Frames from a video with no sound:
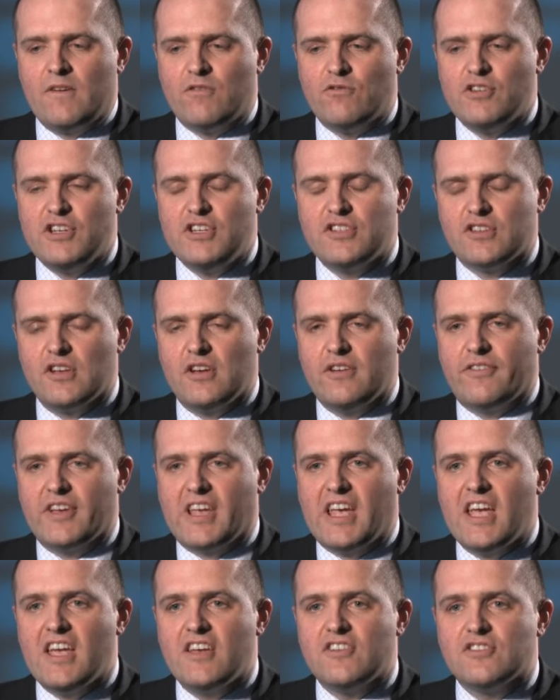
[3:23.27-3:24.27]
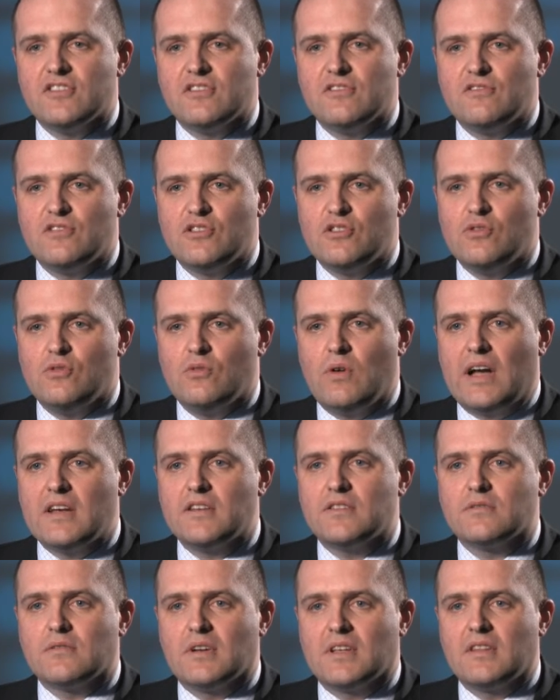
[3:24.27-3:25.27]
recertification to
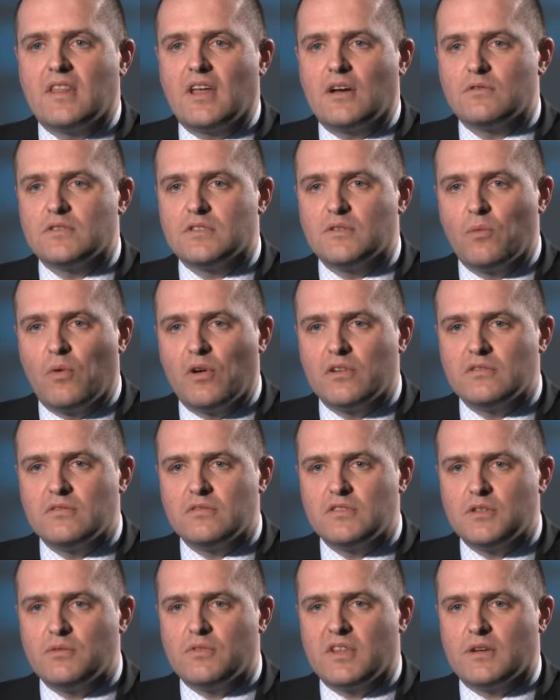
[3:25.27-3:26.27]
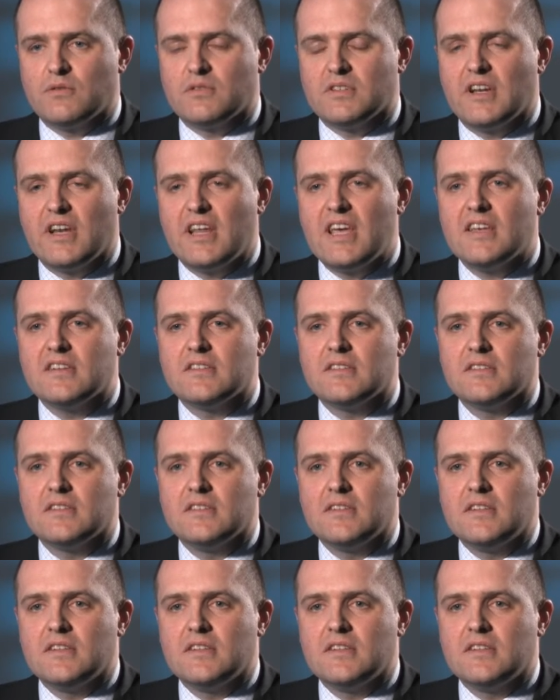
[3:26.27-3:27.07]
ISO 9001-2008